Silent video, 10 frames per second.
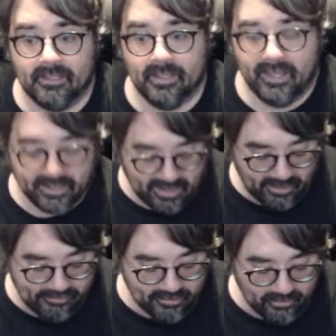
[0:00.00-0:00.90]
And in
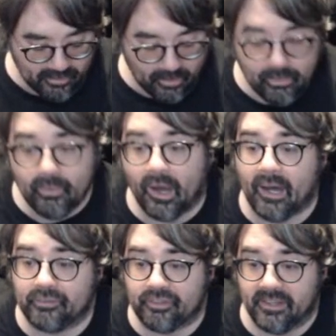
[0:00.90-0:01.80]
case you don't know who
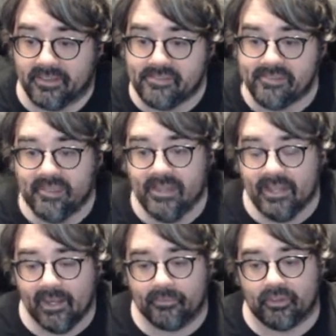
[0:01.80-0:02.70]
Hush is,
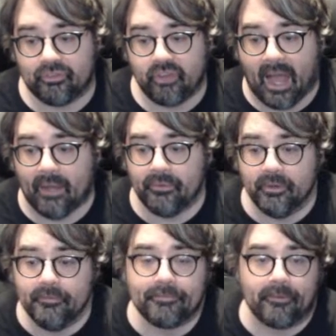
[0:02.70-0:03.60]
it was a
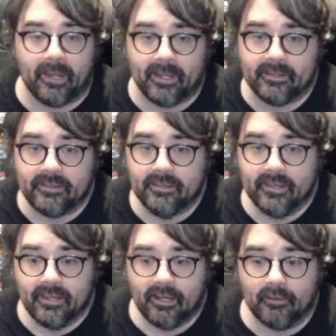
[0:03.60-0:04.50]
childhood friend
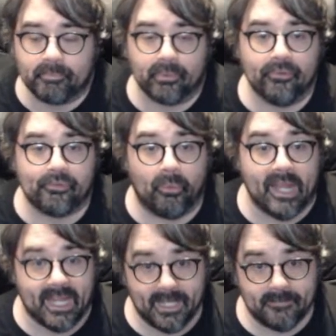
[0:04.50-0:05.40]
of Bruce
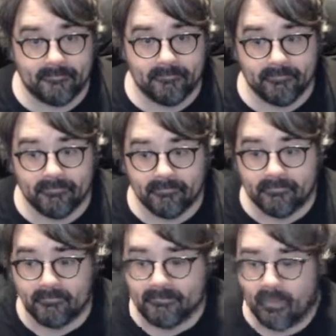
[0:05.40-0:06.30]
Wayne
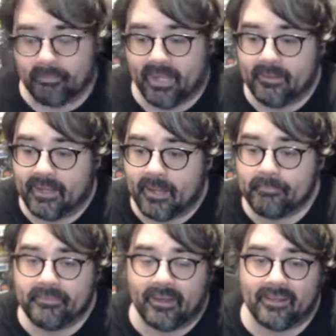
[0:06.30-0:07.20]

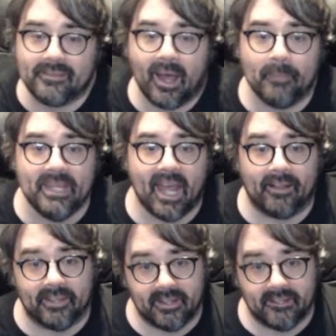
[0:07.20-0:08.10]
named Tommy
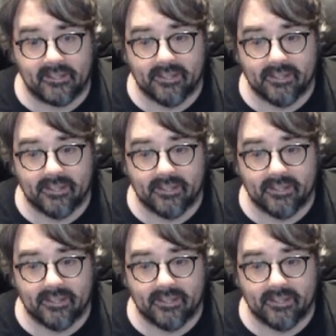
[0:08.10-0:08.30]
Elliott.